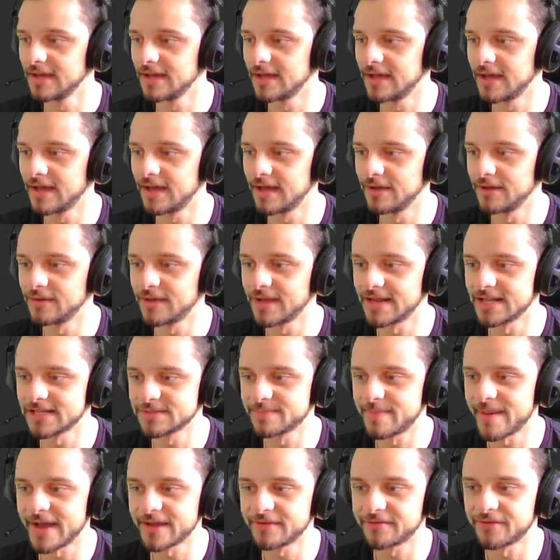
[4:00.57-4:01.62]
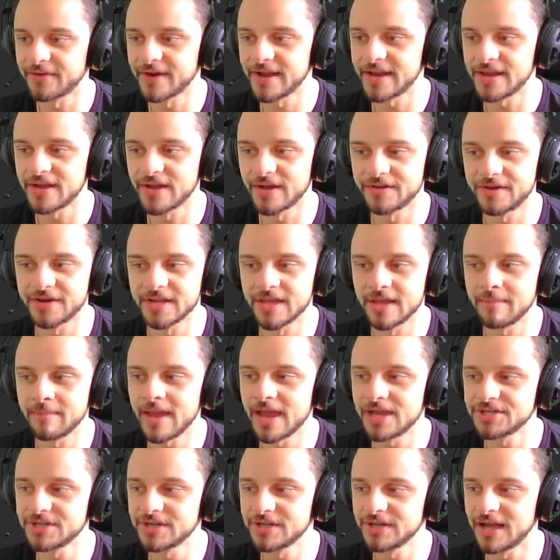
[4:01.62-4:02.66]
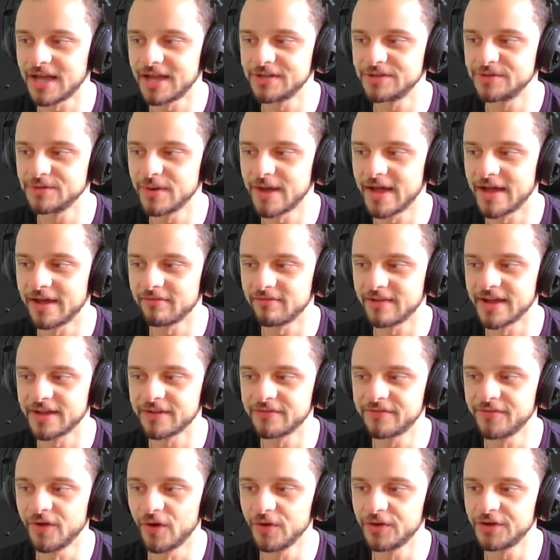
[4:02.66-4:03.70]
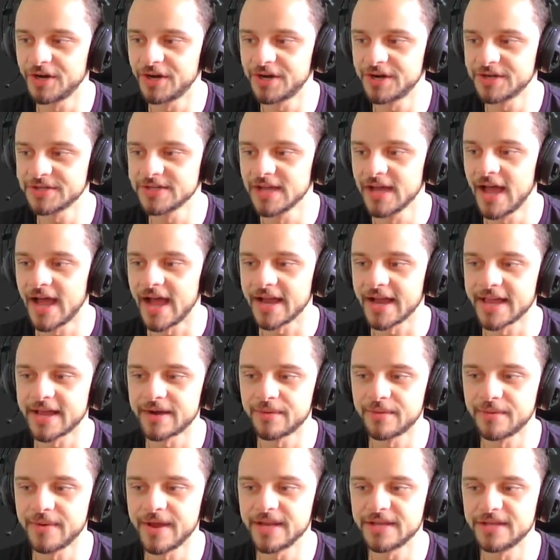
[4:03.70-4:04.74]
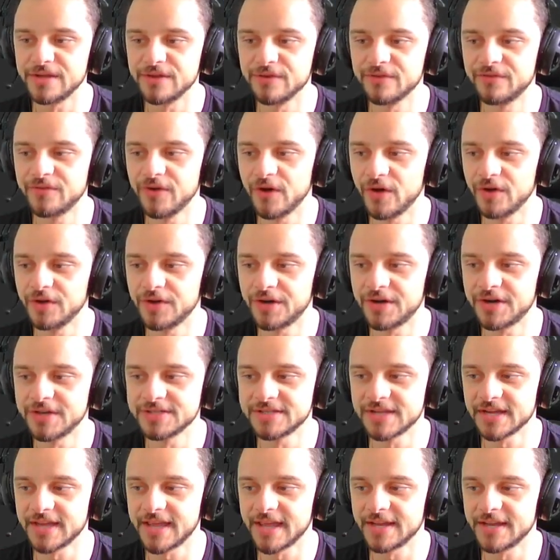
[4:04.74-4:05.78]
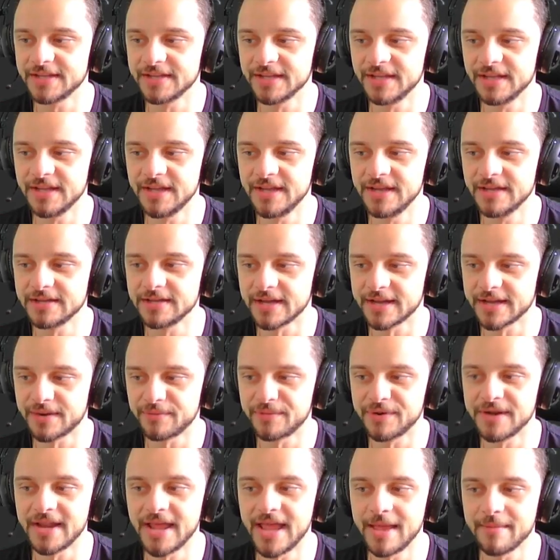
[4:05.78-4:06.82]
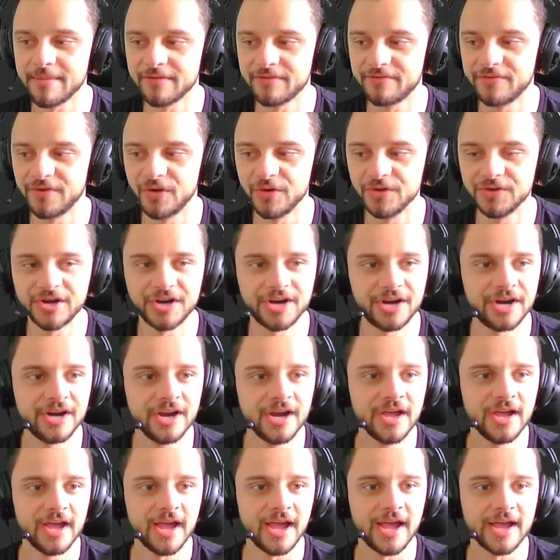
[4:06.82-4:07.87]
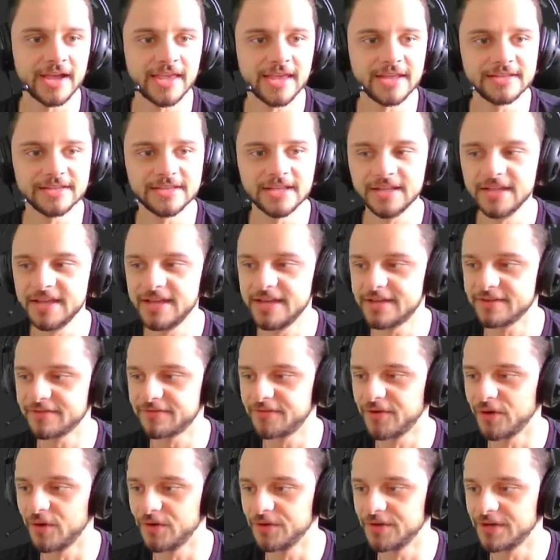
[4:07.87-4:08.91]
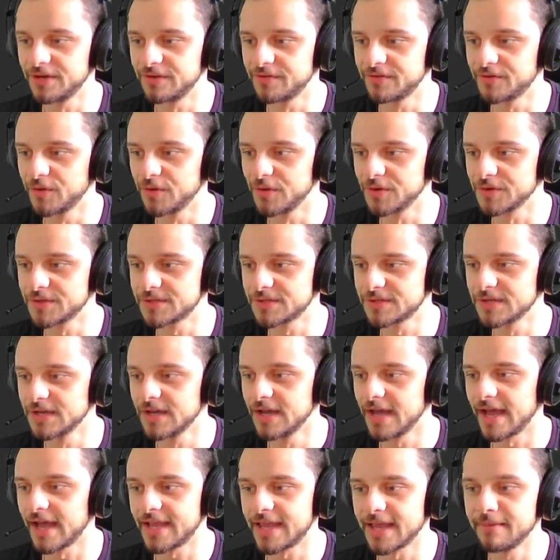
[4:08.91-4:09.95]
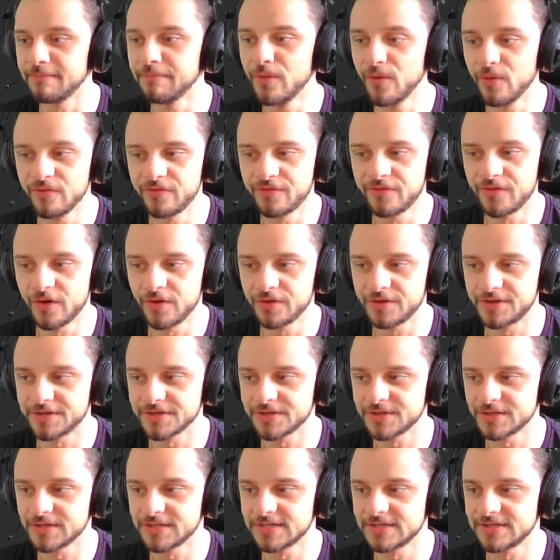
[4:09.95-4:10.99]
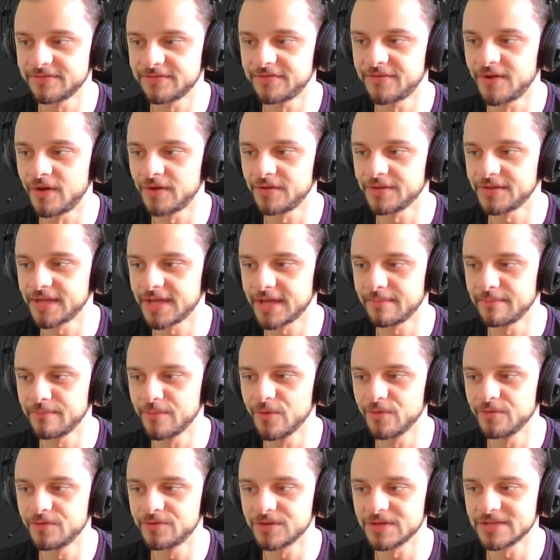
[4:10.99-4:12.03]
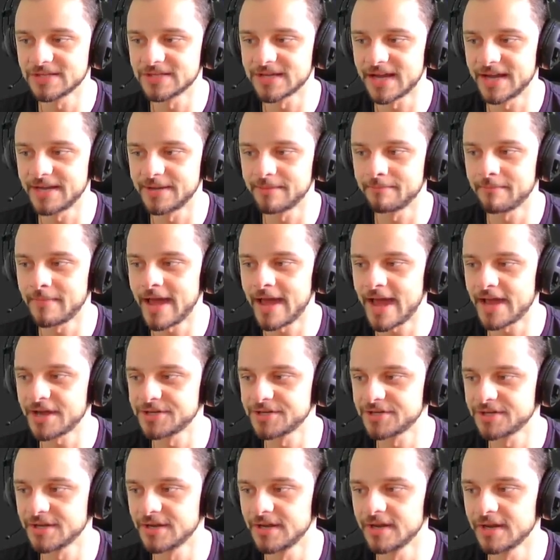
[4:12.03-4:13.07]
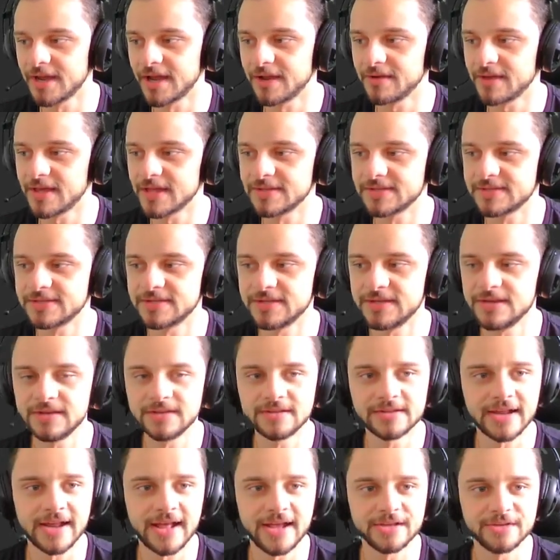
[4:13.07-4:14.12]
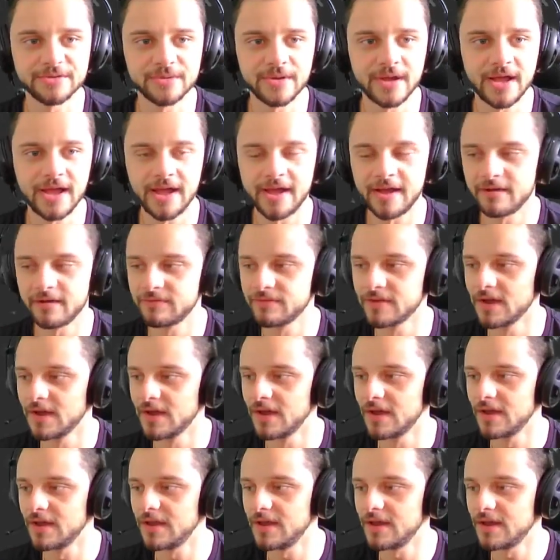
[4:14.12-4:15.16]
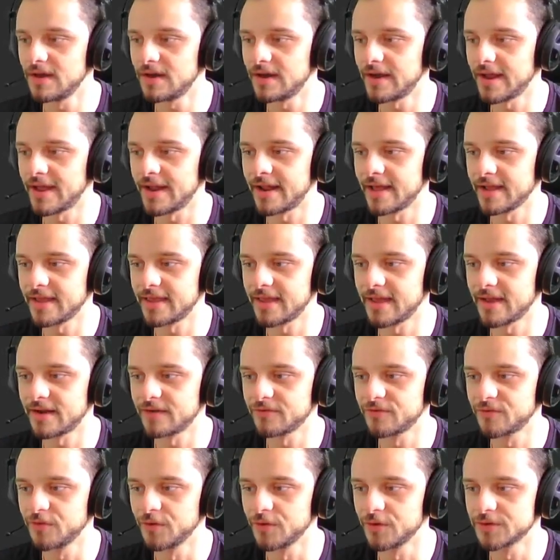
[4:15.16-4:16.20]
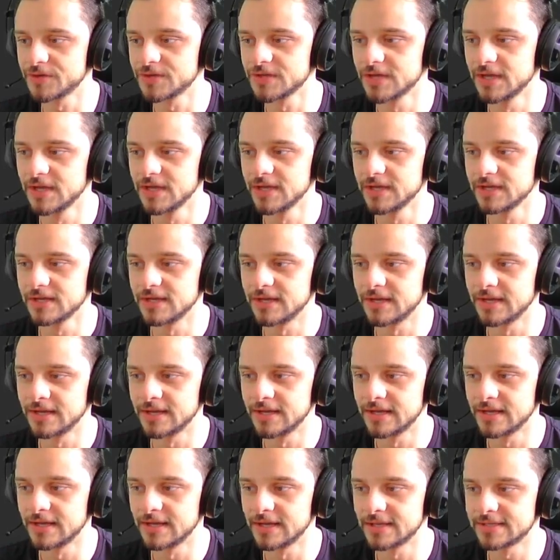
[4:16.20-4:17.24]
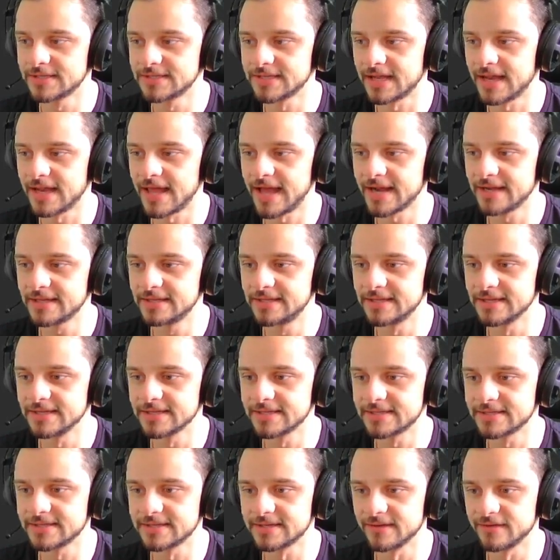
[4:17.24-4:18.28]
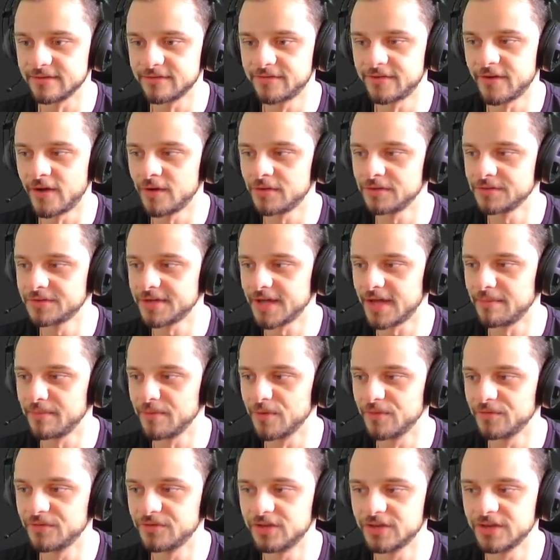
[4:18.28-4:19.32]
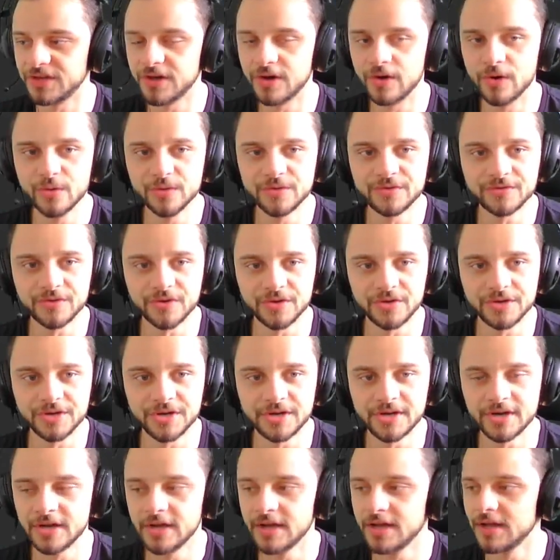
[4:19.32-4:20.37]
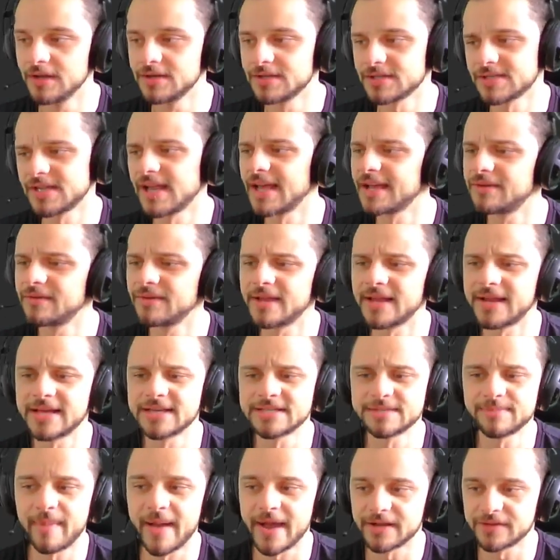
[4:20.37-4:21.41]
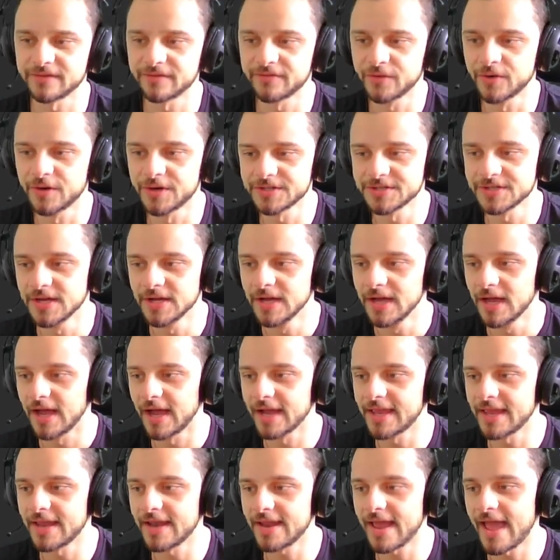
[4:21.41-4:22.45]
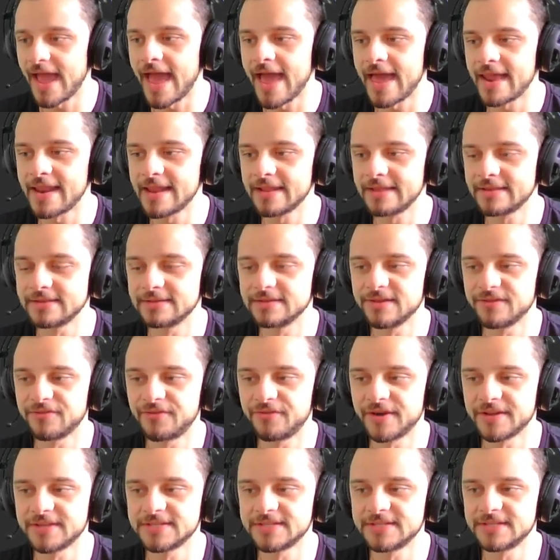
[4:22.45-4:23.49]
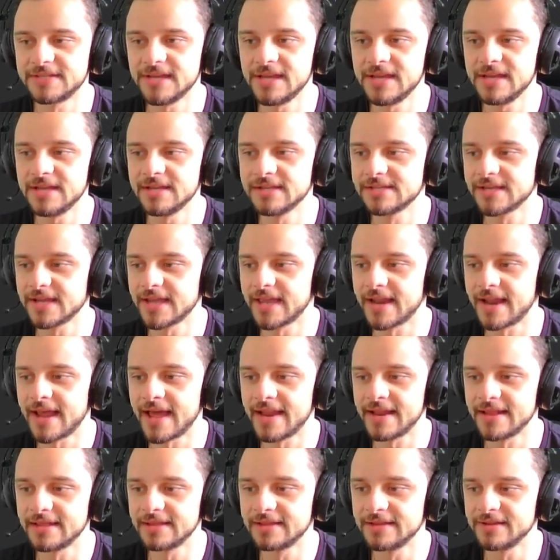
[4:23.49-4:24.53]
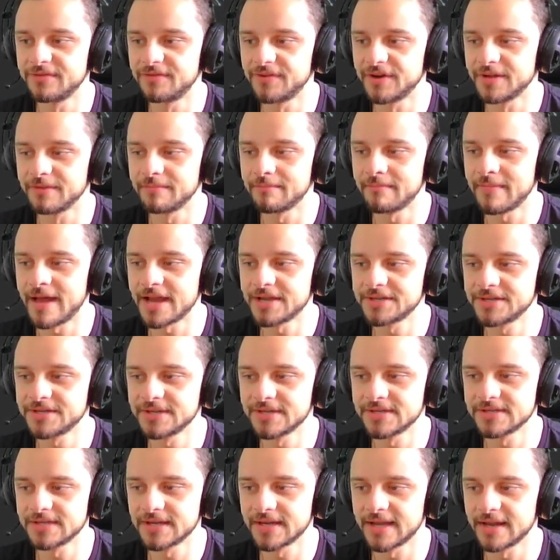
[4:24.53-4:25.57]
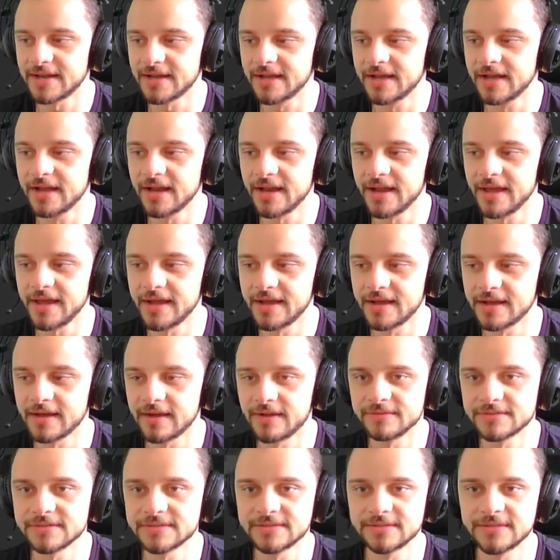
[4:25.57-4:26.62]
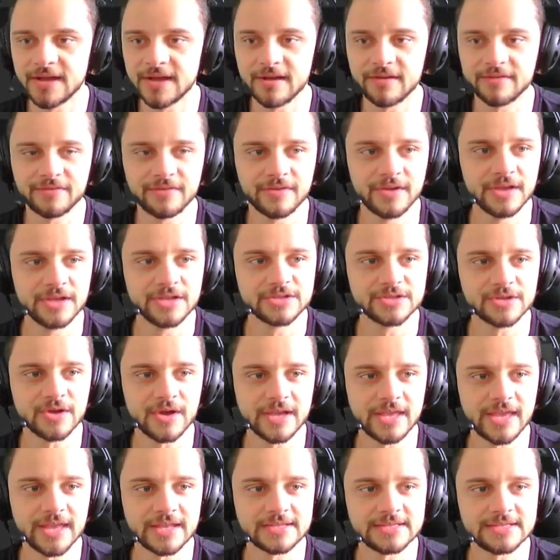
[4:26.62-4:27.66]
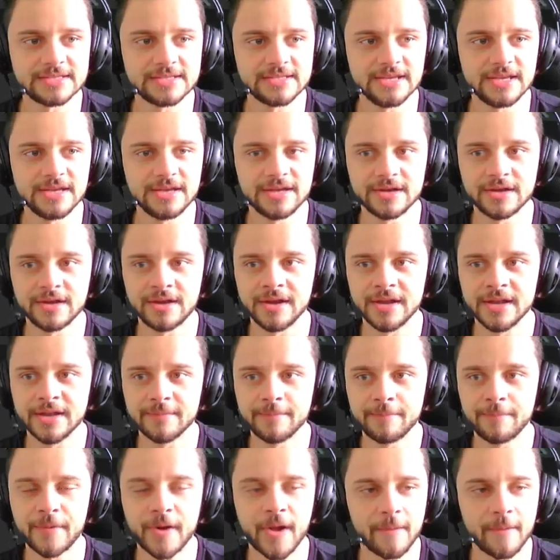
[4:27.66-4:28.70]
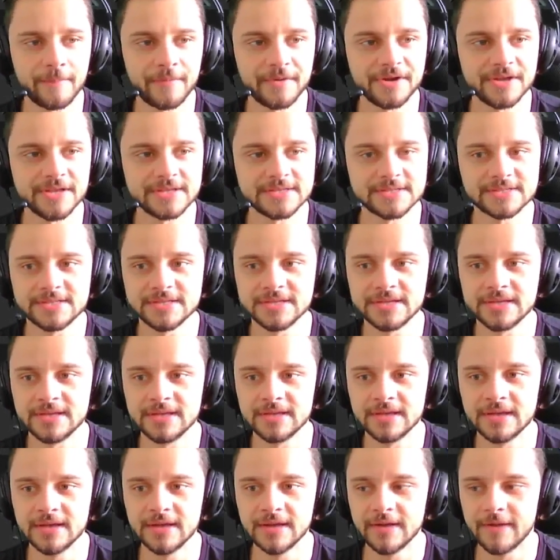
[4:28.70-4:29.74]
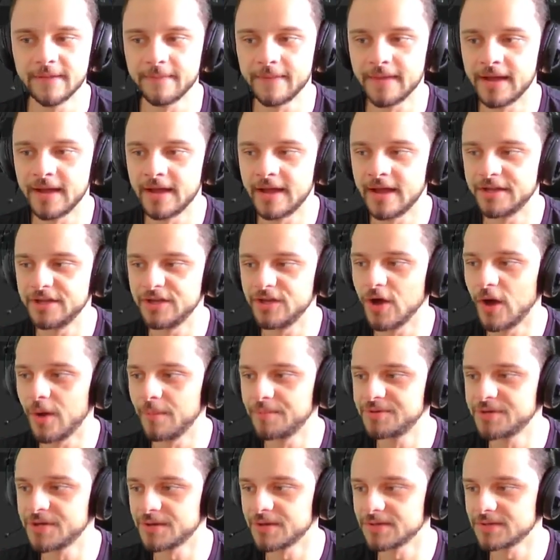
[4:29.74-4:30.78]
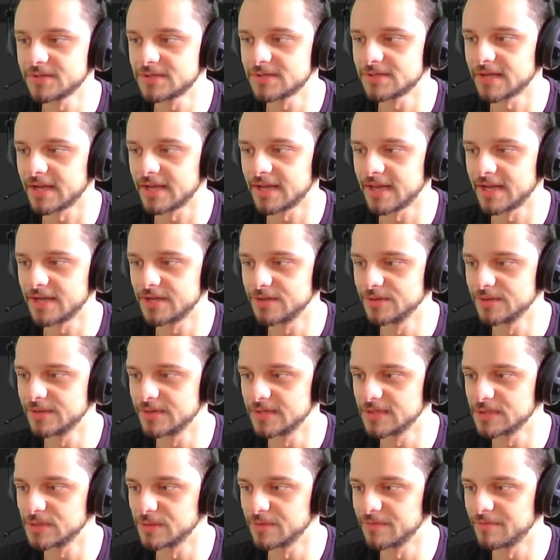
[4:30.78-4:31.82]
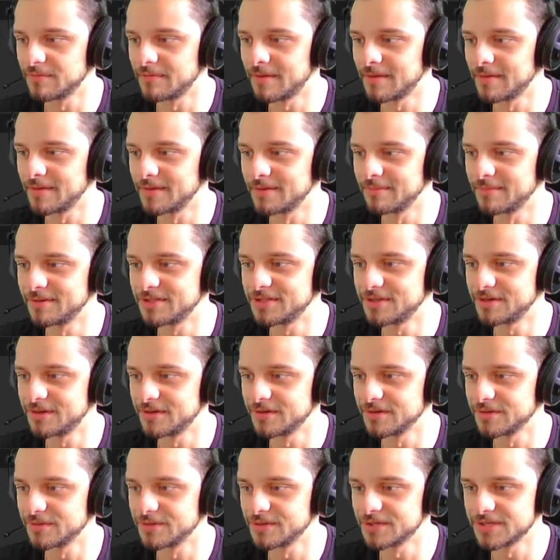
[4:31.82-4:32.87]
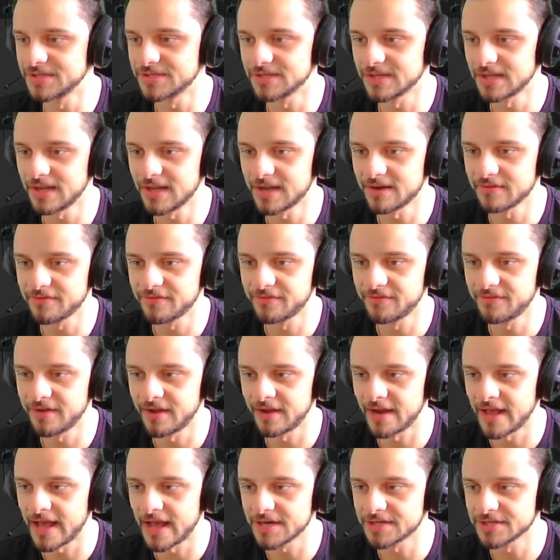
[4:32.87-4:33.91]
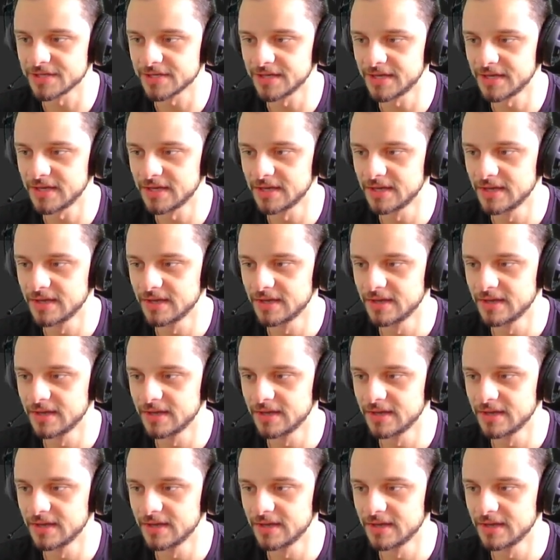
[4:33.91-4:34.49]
you can expect for any other game engine. I do have like folders. I can create new folders. I can delete. I can rename a folder. I can delete a folder, of course. I can move folders. So this is the font. I can move to inside a mesh and can see that I do have here. And I can, of course, select this font and move to the root folder, just like you can expect. Of course, I can edit different scenes, I can edit different meshes, I can click on stuff, so I can see here in the properties, the options. I can do this with the materials, which is a lot of fun actually.